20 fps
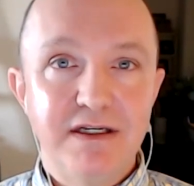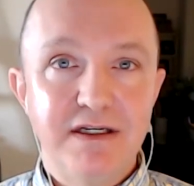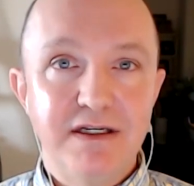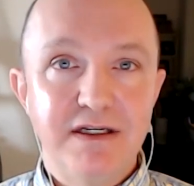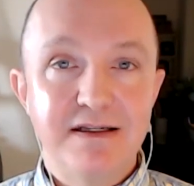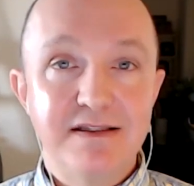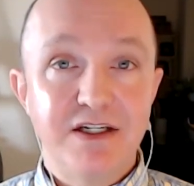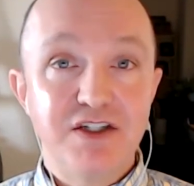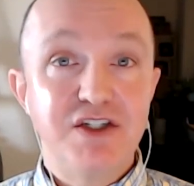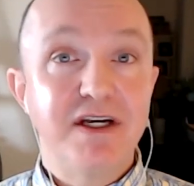
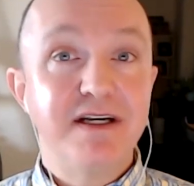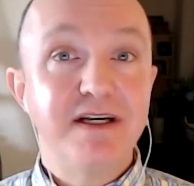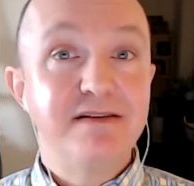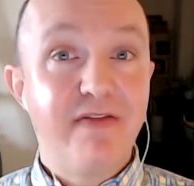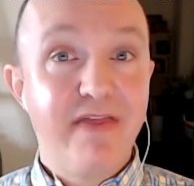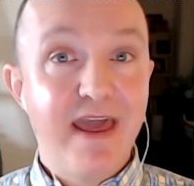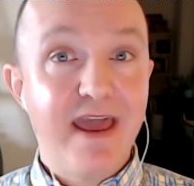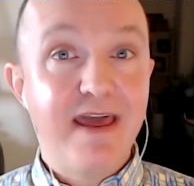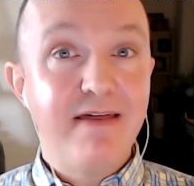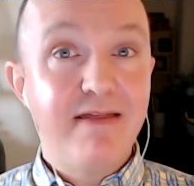uh, such as
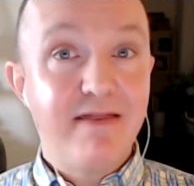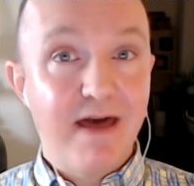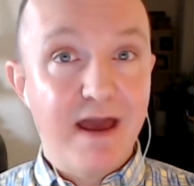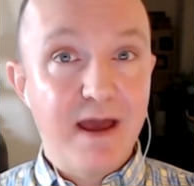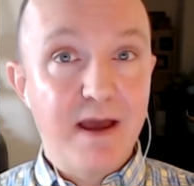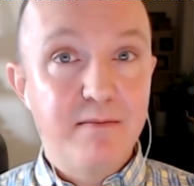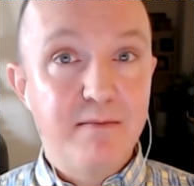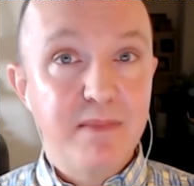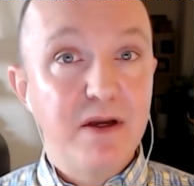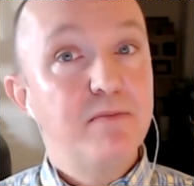they,
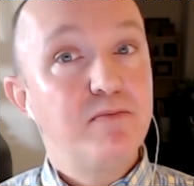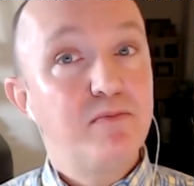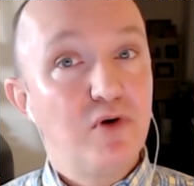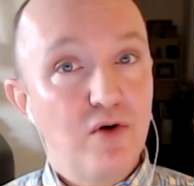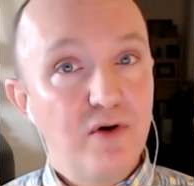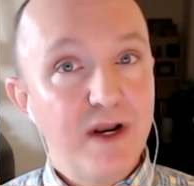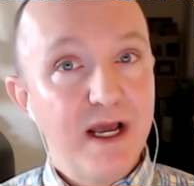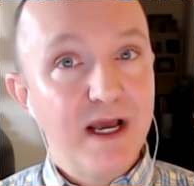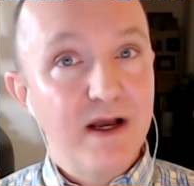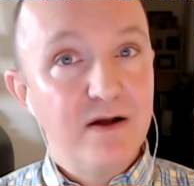them
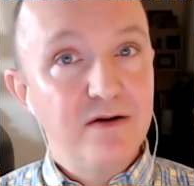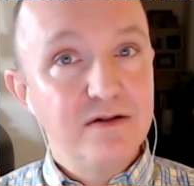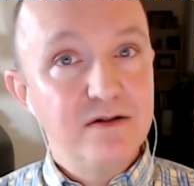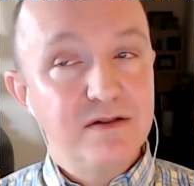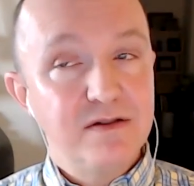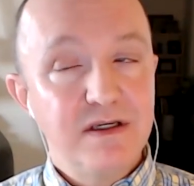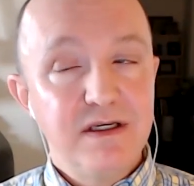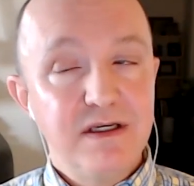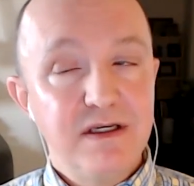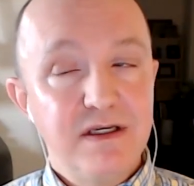
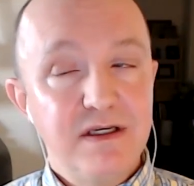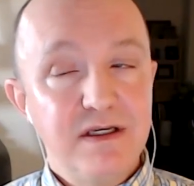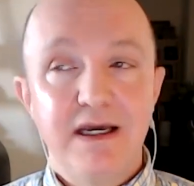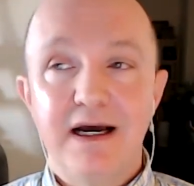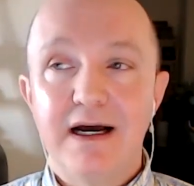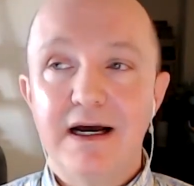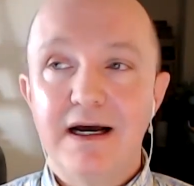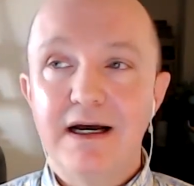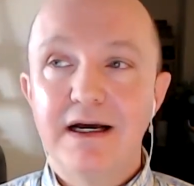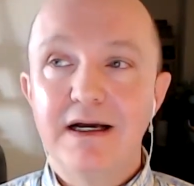pronouns,
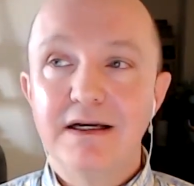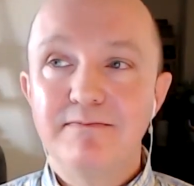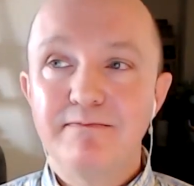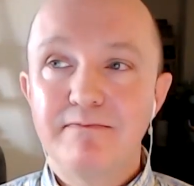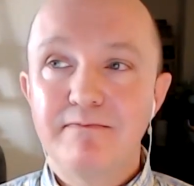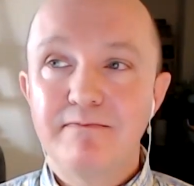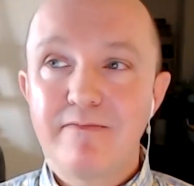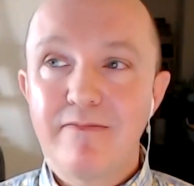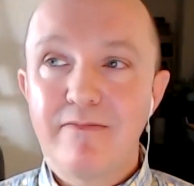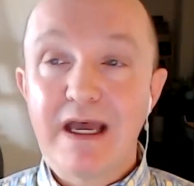uh,
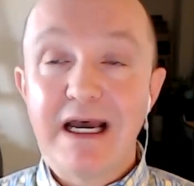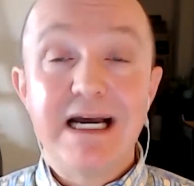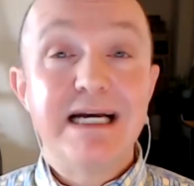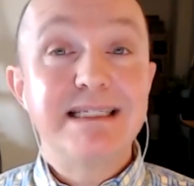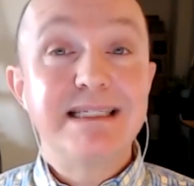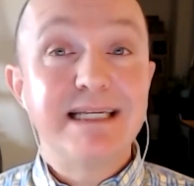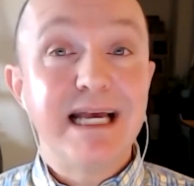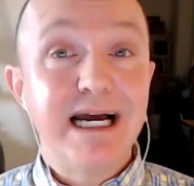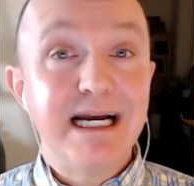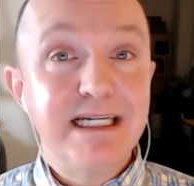
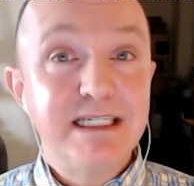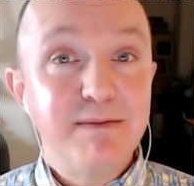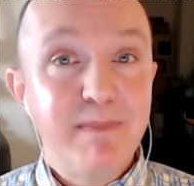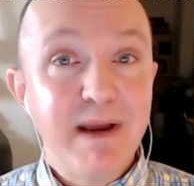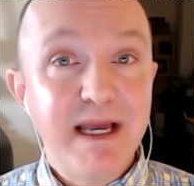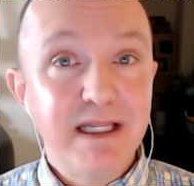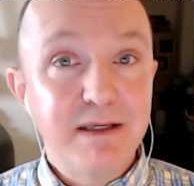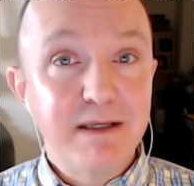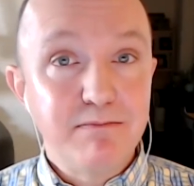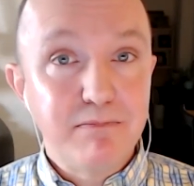assigned
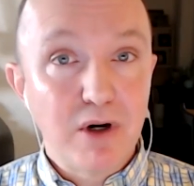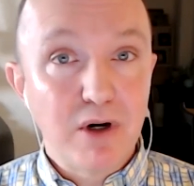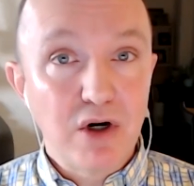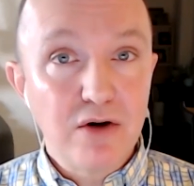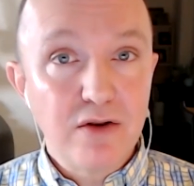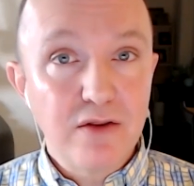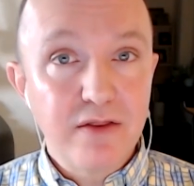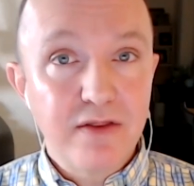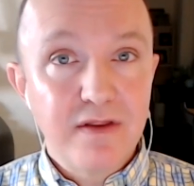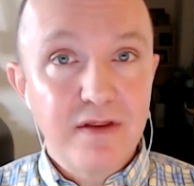male at
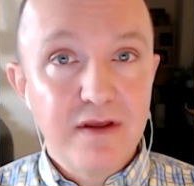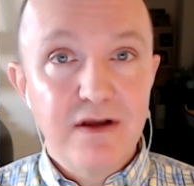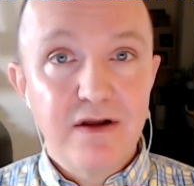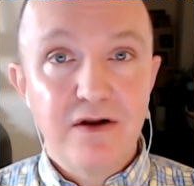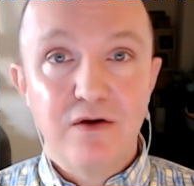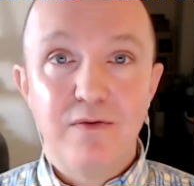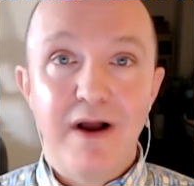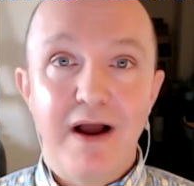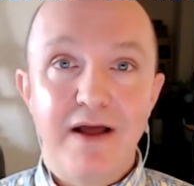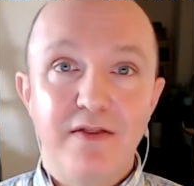birth
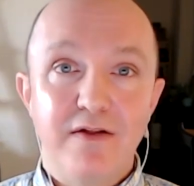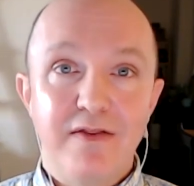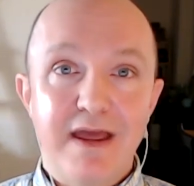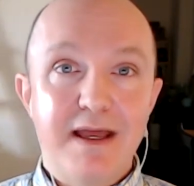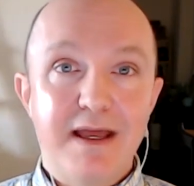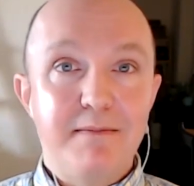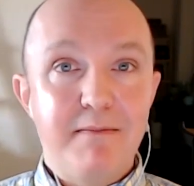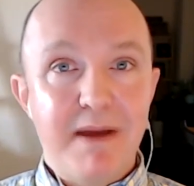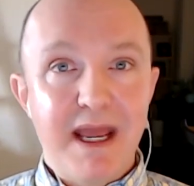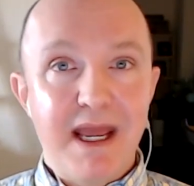rather
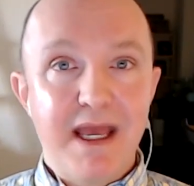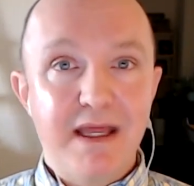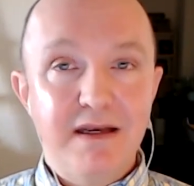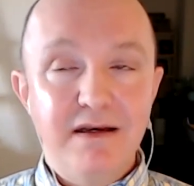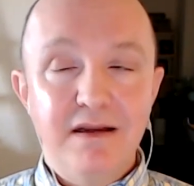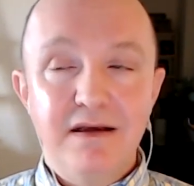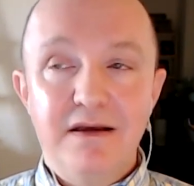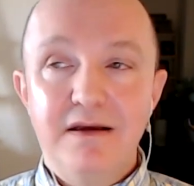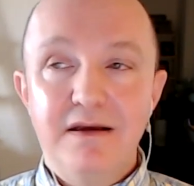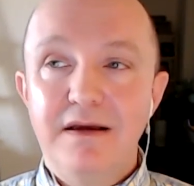than
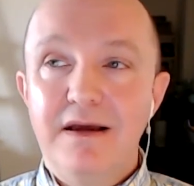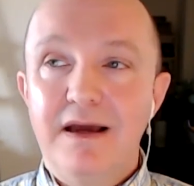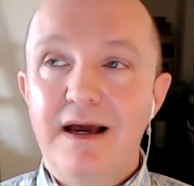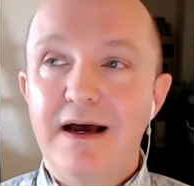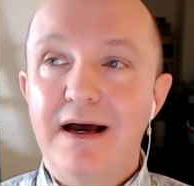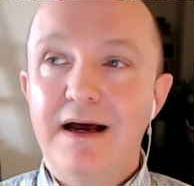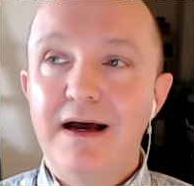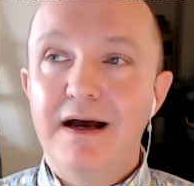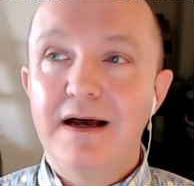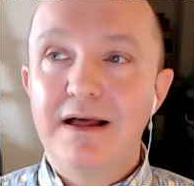man,
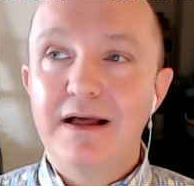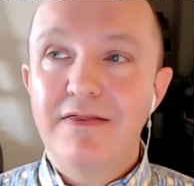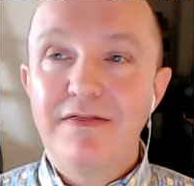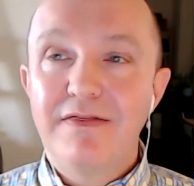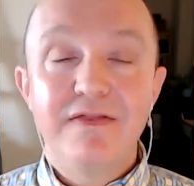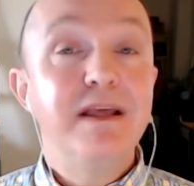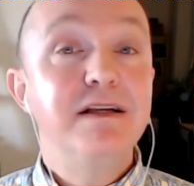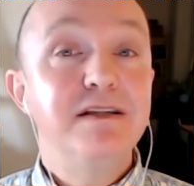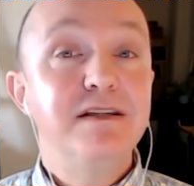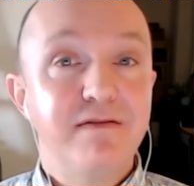uh,
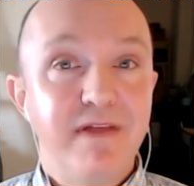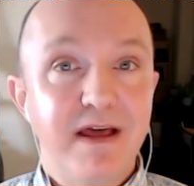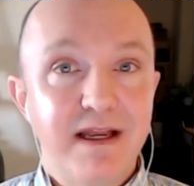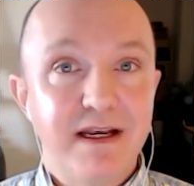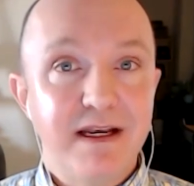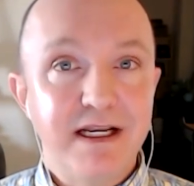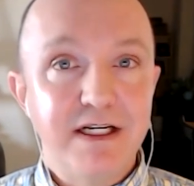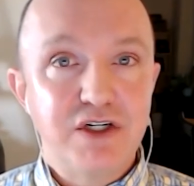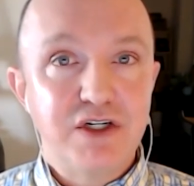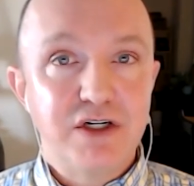things of
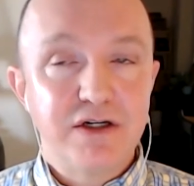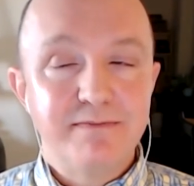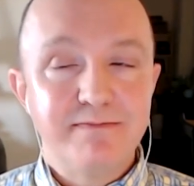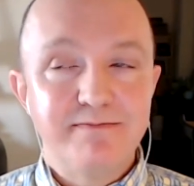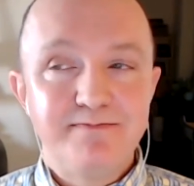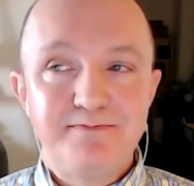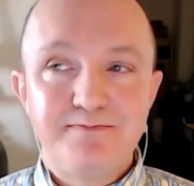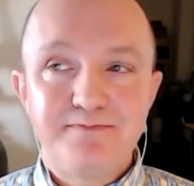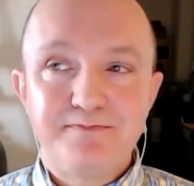that nature.